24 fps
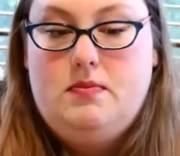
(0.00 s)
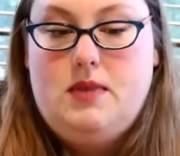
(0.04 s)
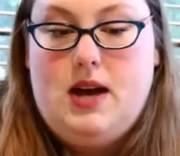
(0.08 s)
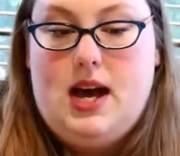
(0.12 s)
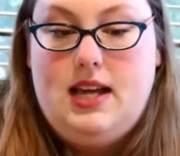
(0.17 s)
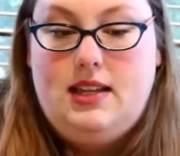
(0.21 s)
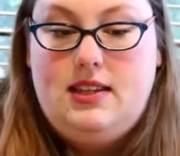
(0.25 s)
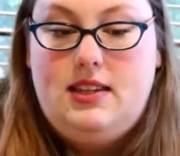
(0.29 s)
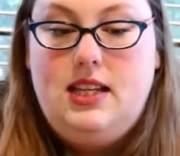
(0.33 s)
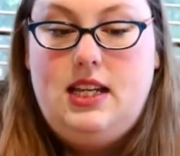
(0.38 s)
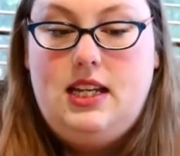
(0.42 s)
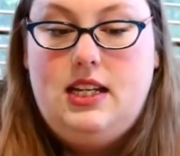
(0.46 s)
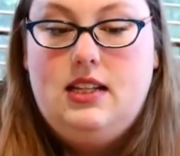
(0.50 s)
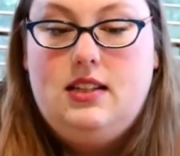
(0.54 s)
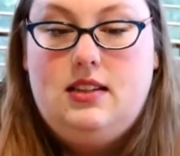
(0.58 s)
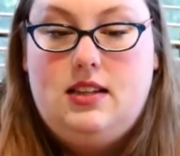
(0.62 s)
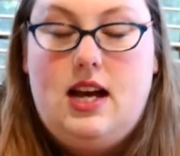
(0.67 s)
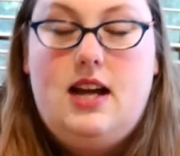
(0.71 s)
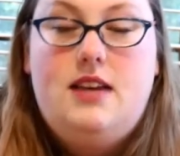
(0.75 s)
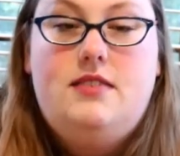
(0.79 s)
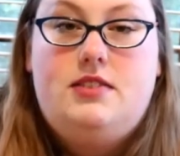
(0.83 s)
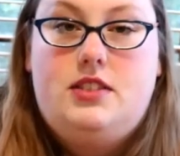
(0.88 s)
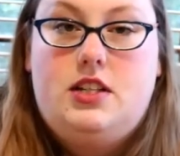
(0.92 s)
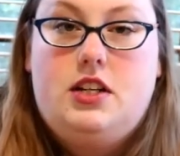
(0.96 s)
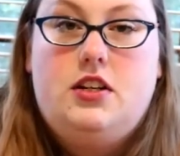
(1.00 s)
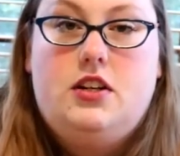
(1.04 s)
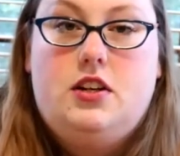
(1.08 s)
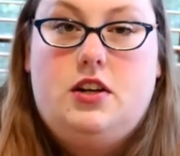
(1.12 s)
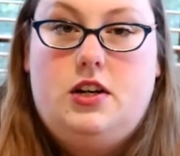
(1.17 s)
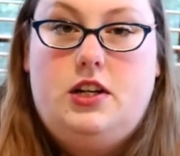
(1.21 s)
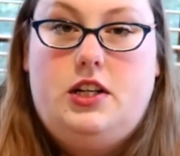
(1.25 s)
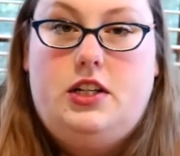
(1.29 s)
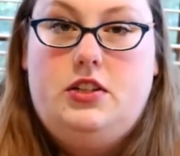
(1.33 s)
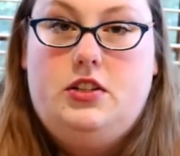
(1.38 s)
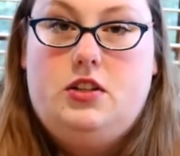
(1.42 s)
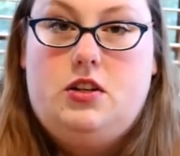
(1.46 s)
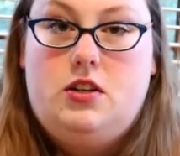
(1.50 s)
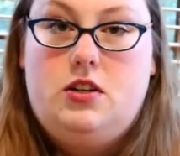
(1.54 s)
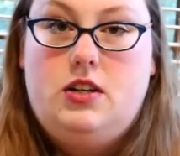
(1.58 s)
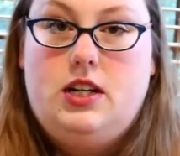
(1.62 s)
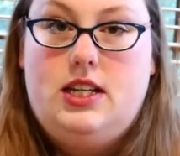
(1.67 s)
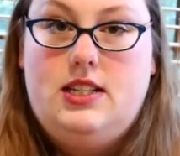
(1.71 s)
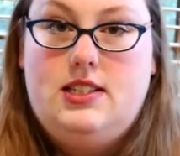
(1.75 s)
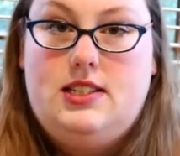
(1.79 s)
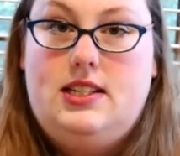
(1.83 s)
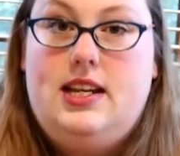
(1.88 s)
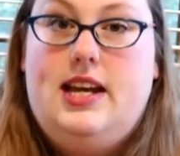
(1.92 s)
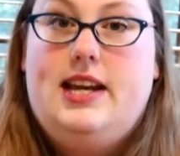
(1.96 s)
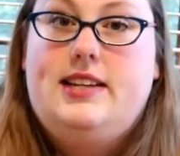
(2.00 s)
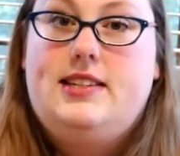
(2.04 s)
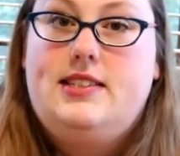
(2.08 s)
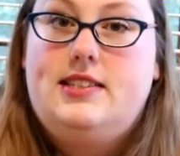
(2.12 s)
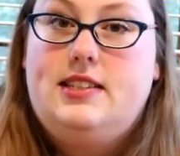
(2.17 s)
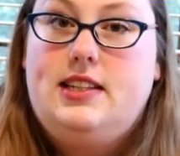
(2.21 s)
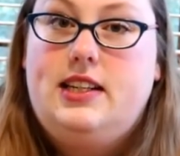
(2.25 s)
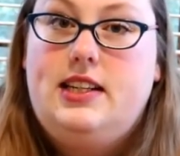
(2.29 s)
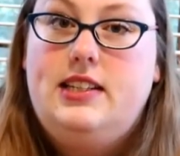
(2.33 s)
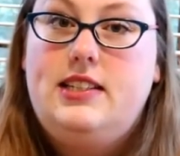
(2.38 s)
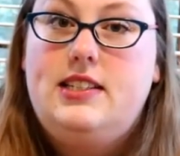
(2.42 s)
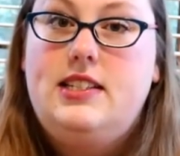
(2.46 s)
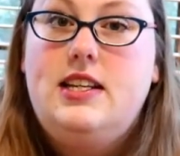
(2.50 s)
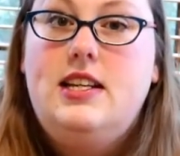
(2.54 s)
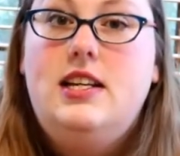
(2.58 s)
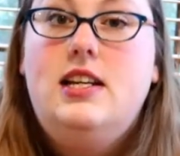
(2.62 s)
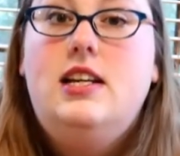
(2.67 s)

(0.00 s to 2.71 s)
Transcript: I think a livestock guardian dog is an excellent